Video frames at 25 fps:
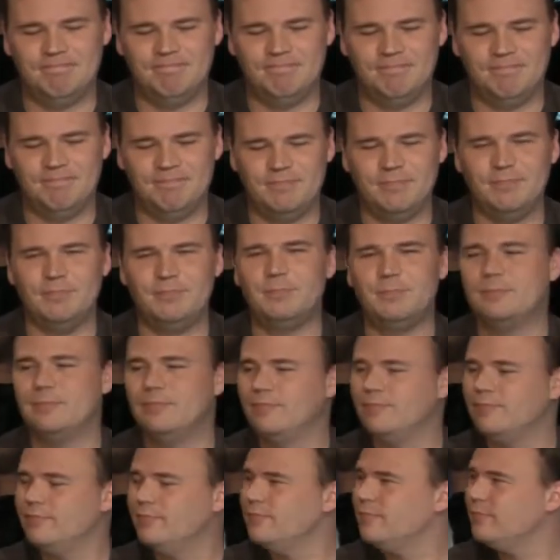
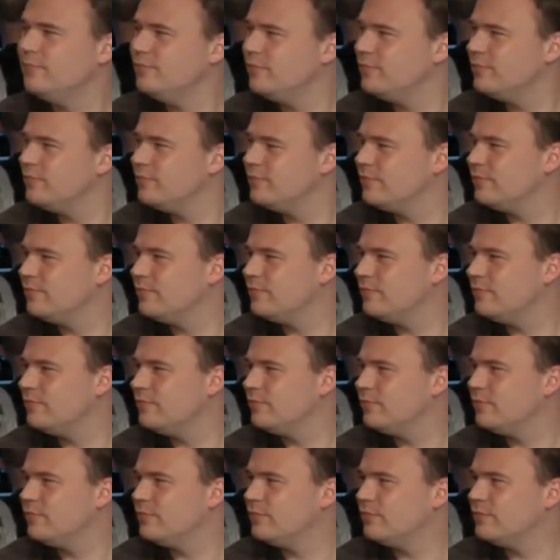
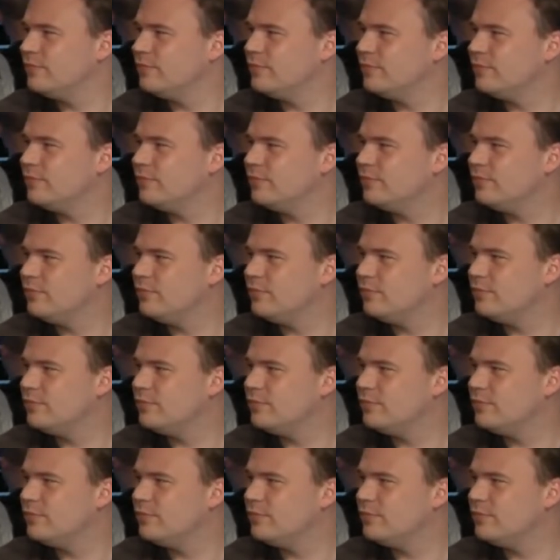The person shown says nothing.